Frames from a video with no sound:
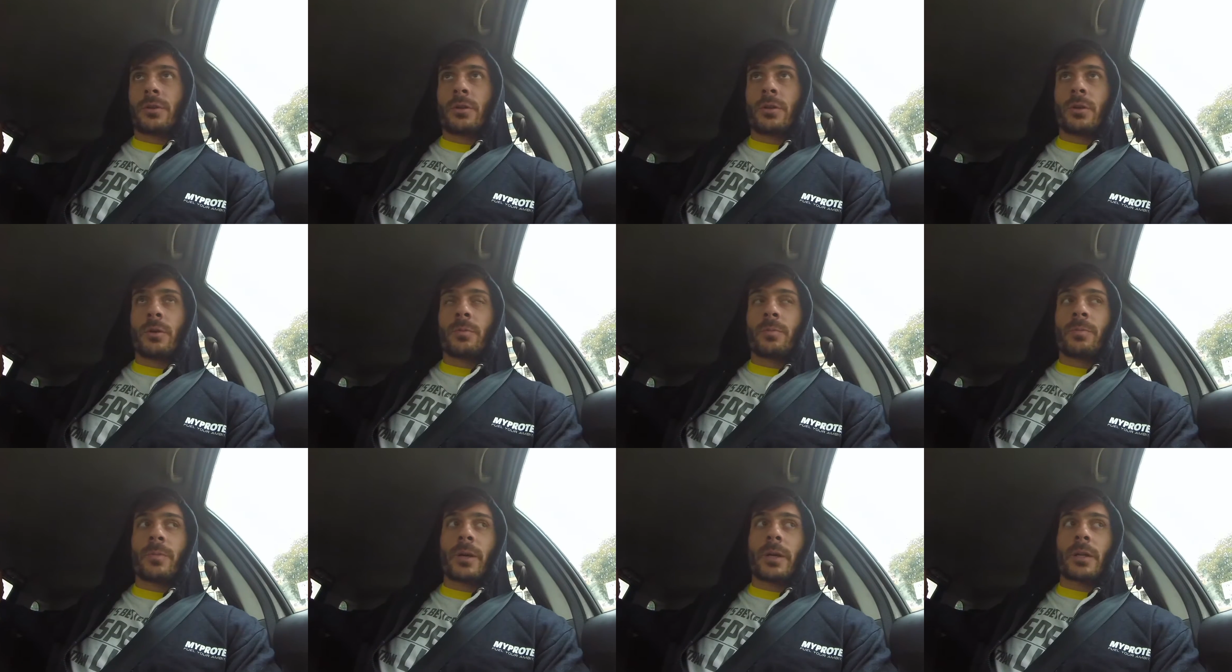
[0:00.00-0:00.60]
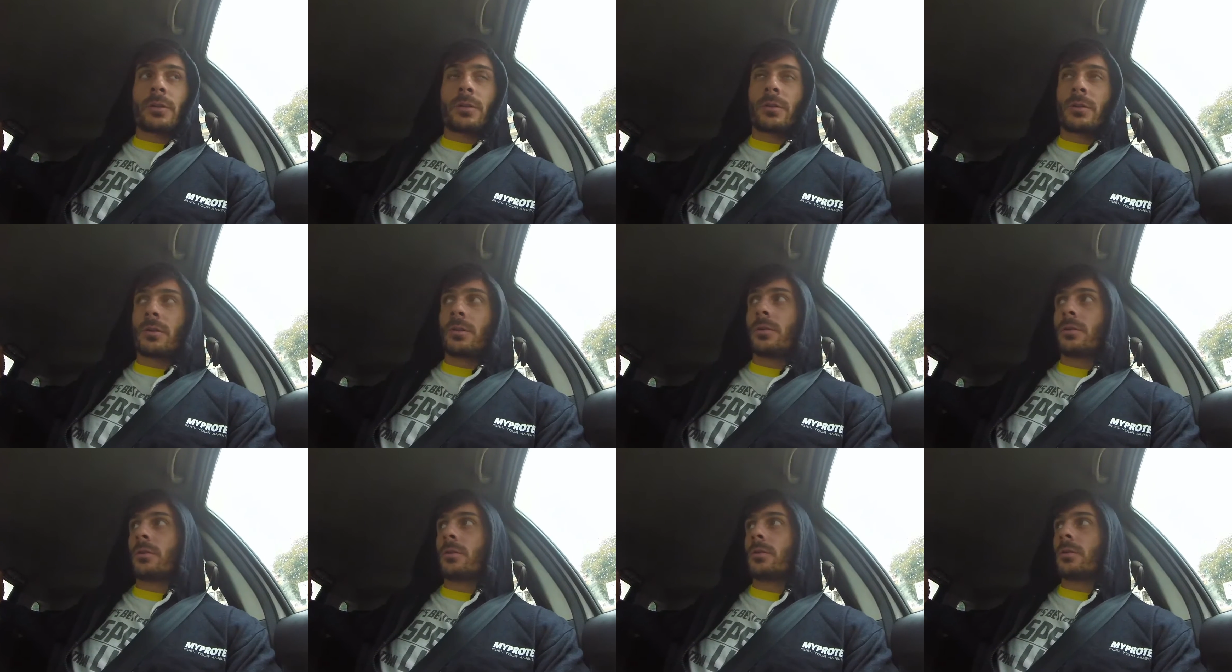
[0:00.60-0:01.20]
do
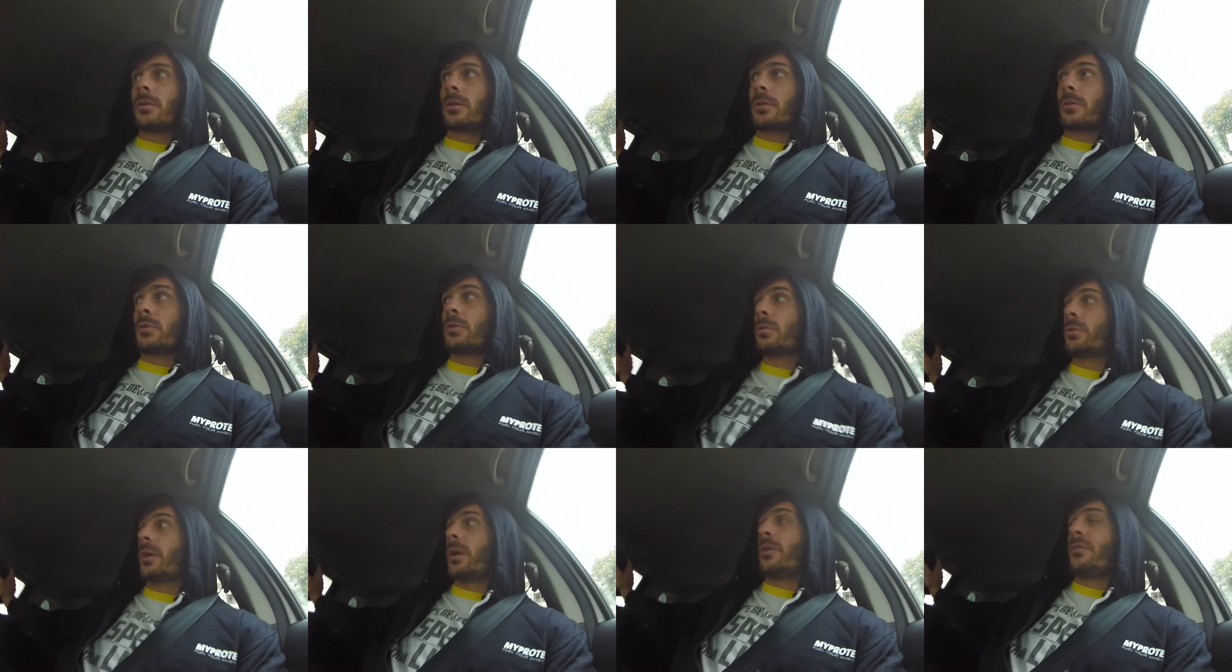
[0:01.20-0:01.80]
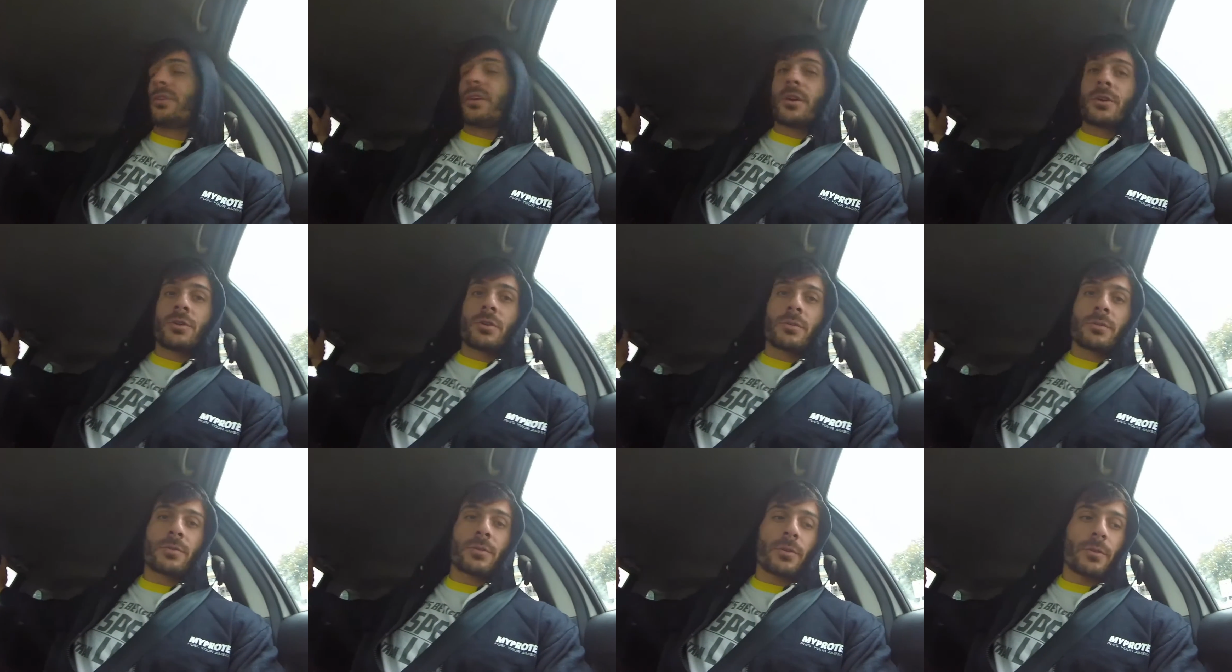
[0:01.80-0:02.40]
the two
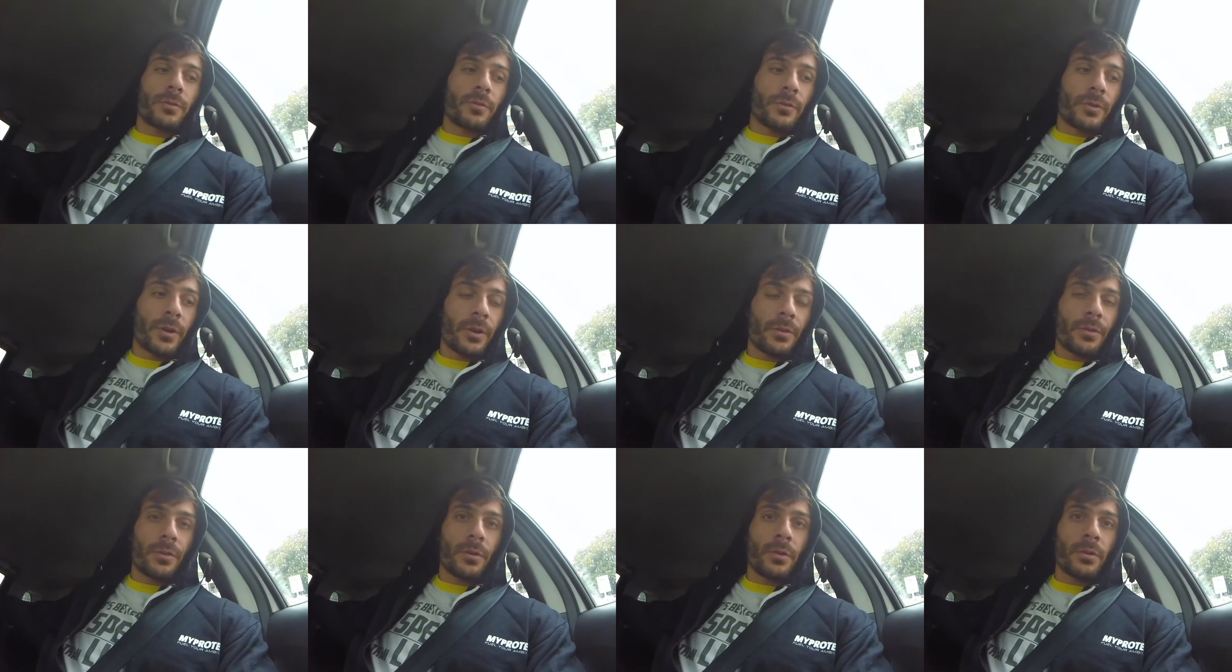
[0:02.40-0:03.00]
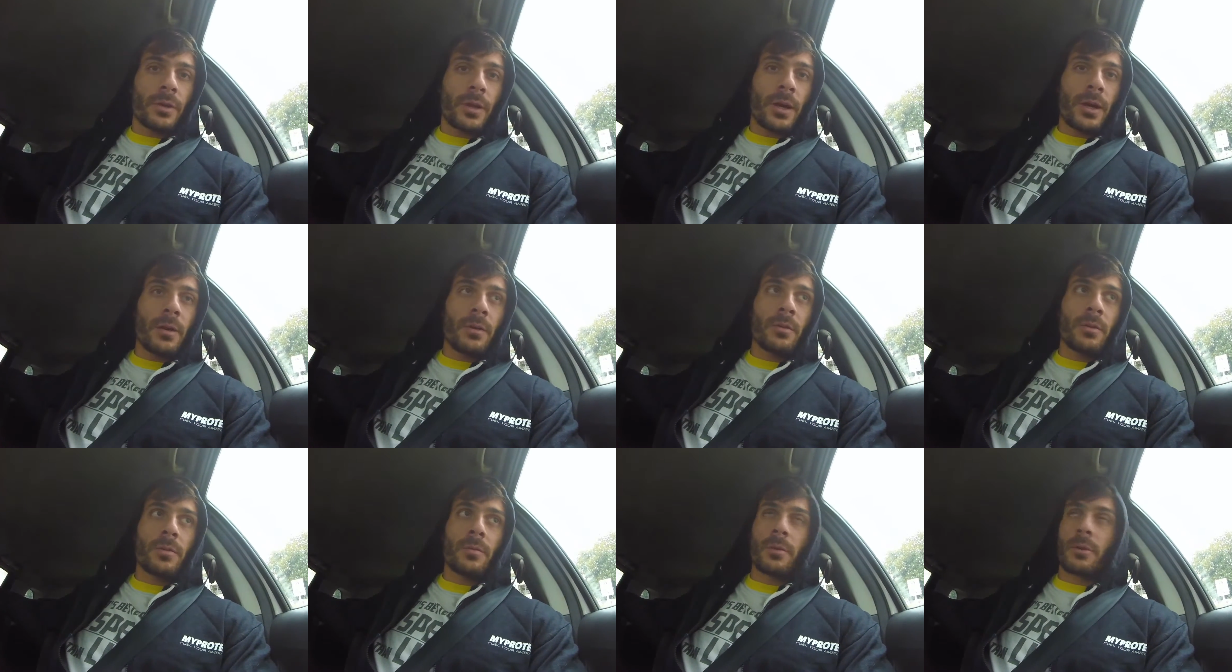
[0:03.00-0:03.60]
qualifications of grid
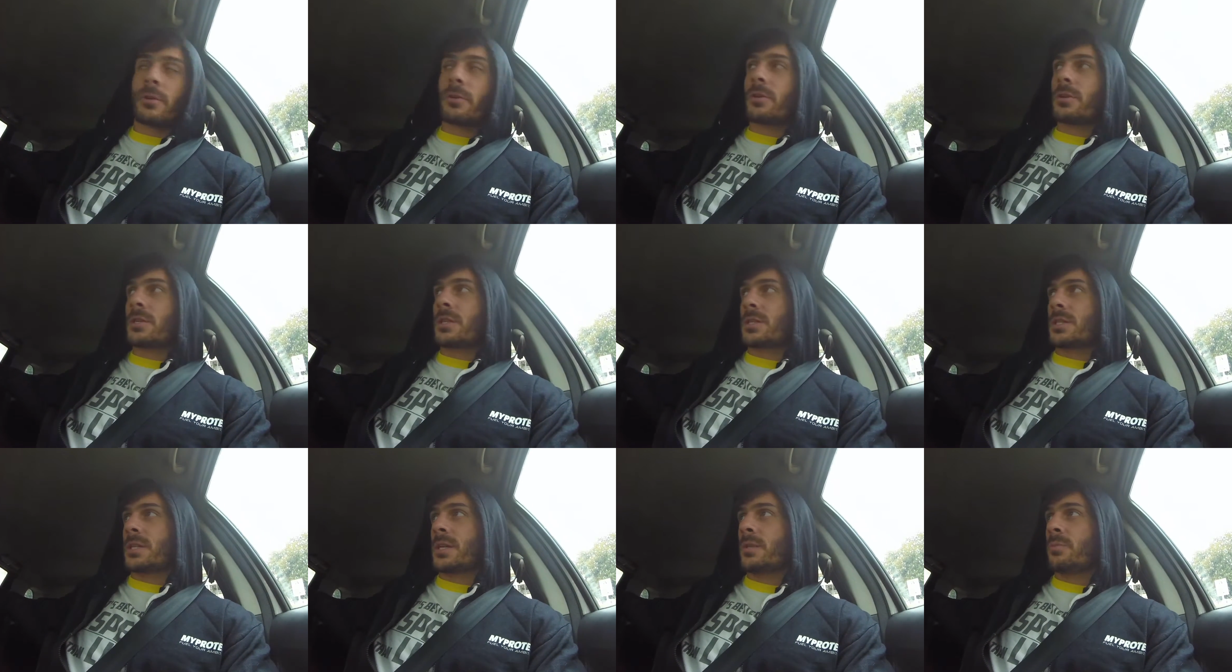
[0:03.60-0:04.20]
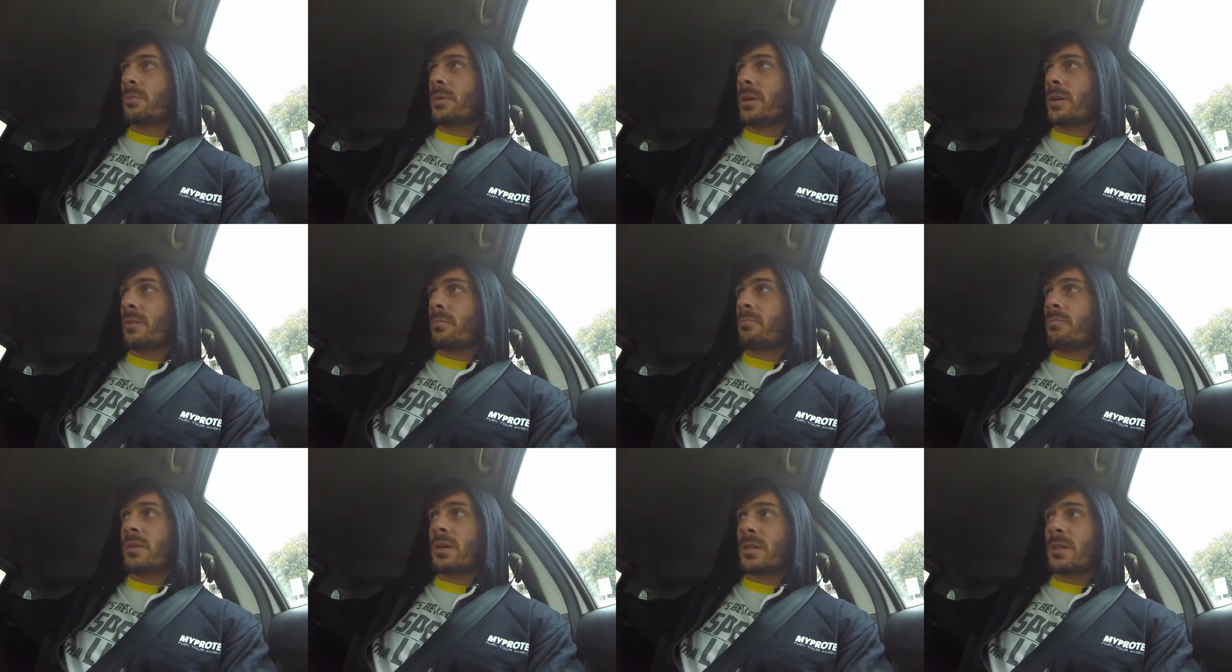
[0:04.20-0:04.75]
throwdown, because they sent me a